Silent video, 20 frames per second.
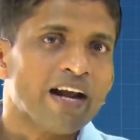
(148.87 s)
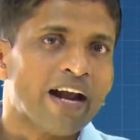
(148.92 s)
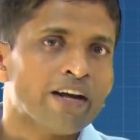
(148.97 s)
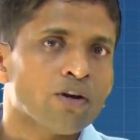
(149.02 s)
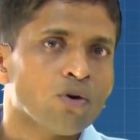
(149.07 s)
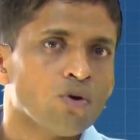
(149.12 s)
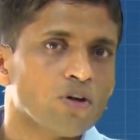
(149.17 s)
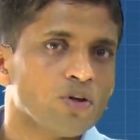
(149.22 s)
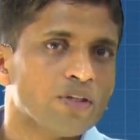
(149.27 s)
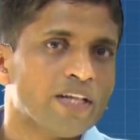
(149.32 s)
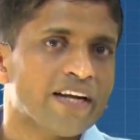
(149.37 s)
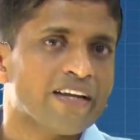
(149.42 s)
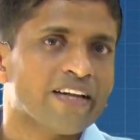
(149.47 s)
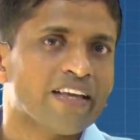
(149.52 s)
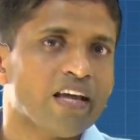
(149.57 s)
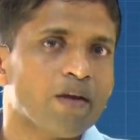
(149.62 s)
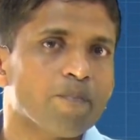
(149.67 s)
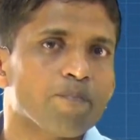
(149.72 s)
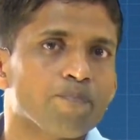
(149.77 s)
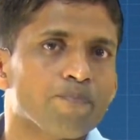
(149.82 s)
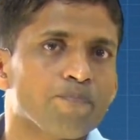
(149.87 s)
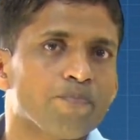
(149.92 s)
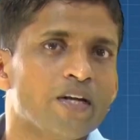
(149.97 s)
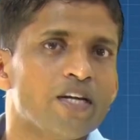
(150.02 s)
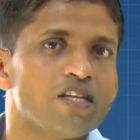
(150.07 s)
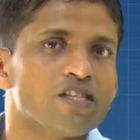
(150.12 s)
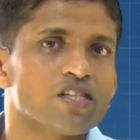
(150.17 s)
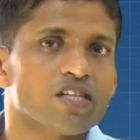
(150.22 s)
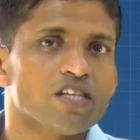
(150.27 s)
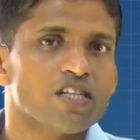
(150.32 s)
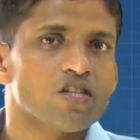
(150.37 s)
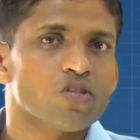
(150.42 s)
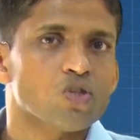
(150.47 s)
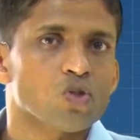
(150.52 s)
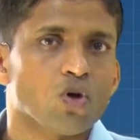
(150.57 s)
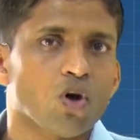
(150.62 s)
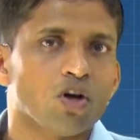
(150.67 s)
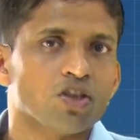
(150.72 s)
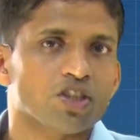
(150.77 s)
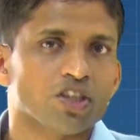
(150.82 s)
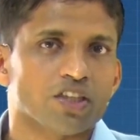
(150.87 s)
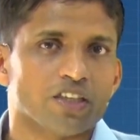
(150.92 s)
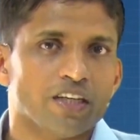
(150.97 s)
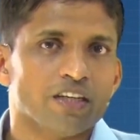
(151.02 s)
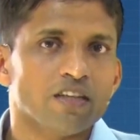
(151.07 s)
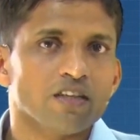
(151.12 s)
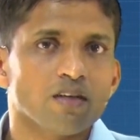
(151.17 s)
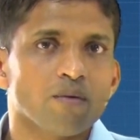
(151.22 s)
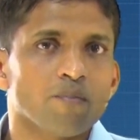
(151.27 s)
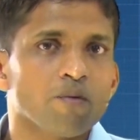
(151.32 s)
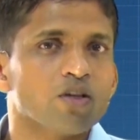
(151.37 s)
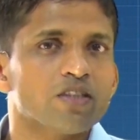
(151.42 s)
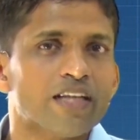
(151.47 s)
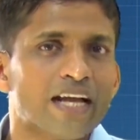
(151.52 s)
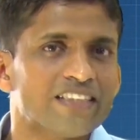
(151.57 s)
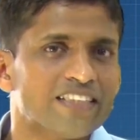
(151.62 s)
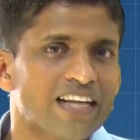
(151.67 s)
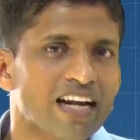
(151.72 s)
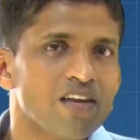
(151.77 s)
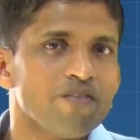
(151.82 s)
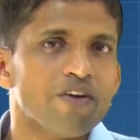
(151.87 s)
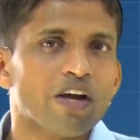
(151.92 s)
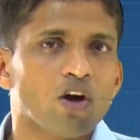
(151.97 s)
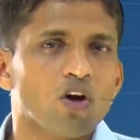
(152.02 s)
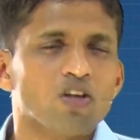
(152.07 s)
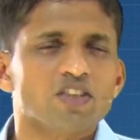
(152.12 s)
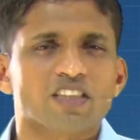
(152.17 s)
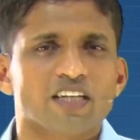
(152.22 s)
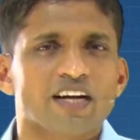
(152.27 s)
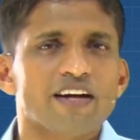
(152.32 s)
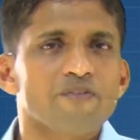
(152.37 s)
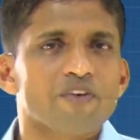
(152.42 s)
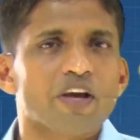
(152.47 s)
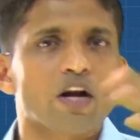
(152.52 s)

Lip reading: I told you that keep the distance constant, because that's anyway constant, right?